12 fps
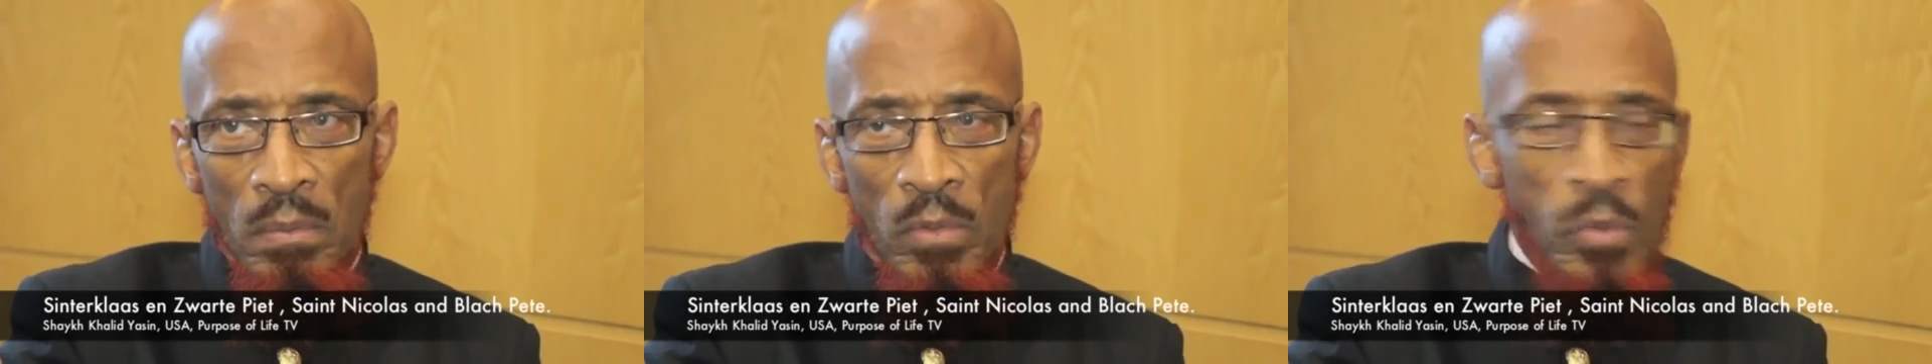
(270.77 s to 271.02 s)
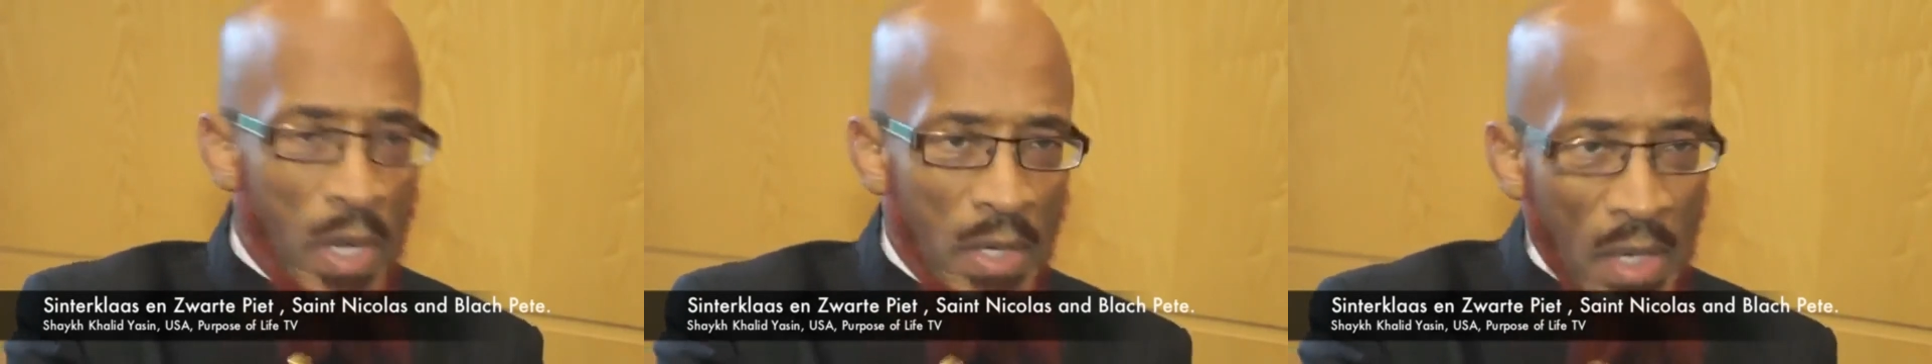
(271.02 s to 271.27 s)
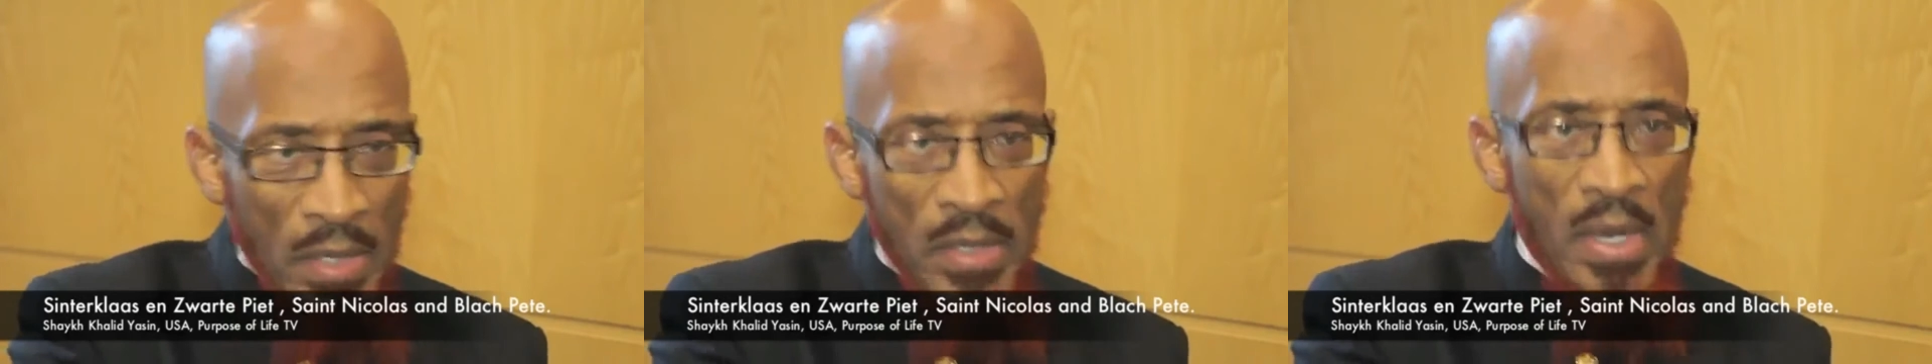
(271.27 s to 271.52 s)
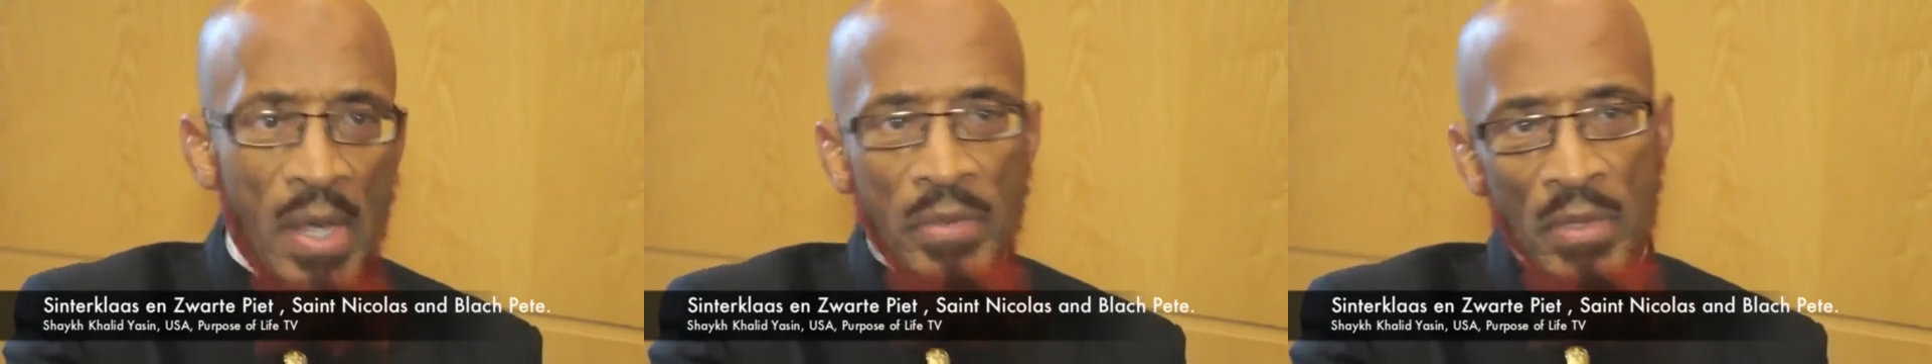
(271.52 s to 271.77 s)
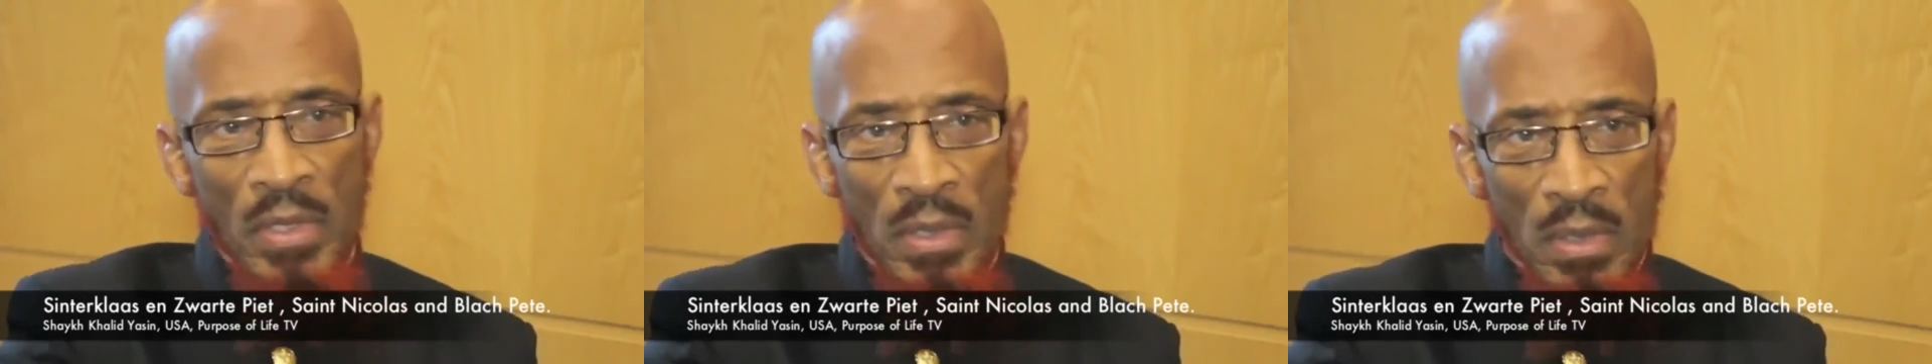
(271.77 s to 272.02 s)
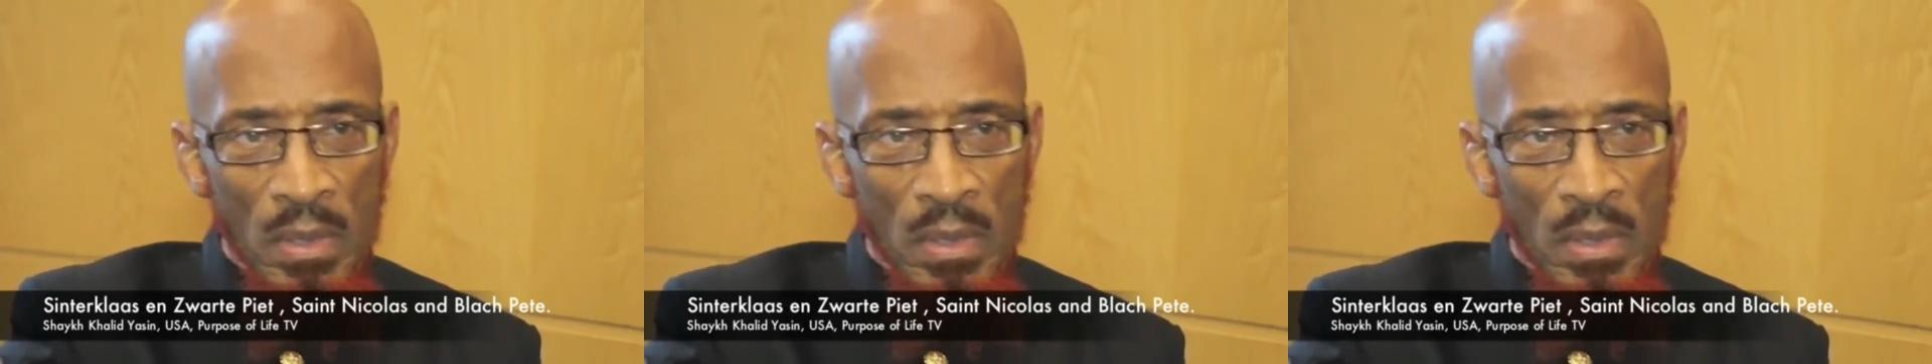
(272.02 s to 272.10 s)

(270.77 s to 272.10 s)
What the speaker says: create another